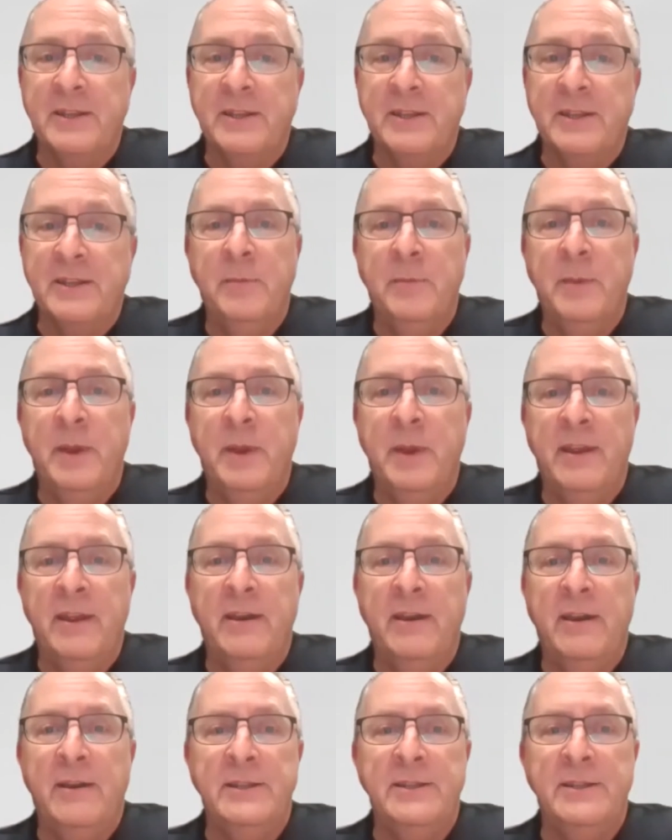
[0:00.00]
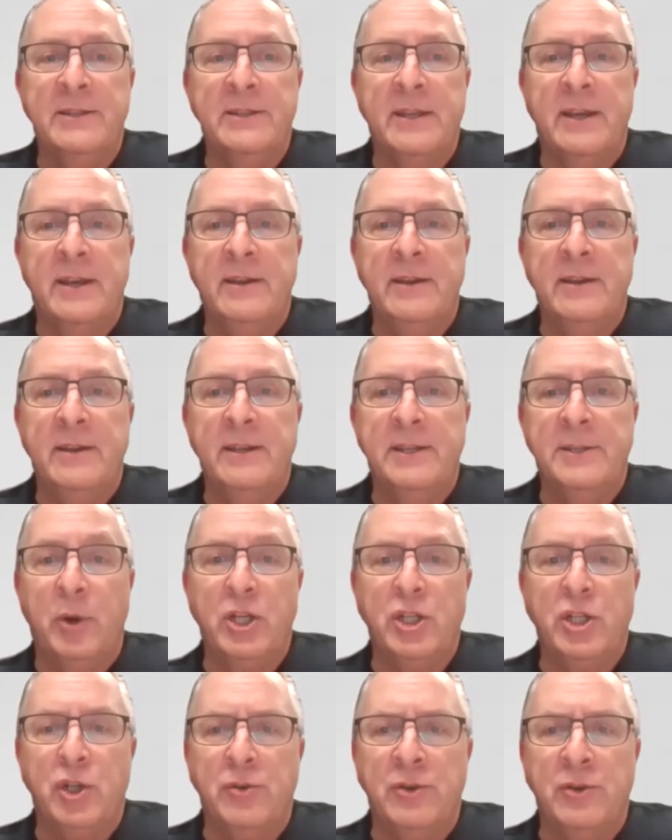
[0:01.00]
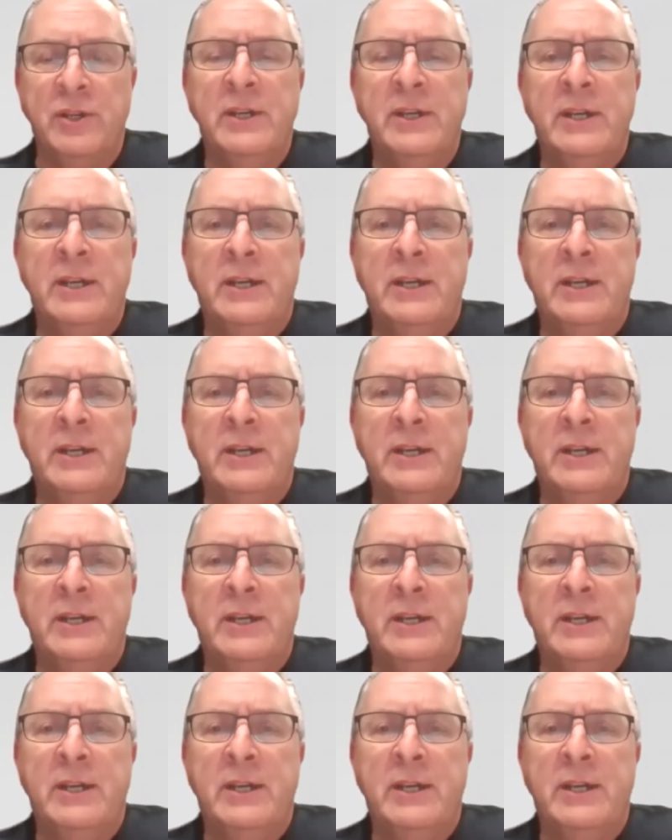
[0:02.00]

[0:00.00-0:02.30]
Media is pressured.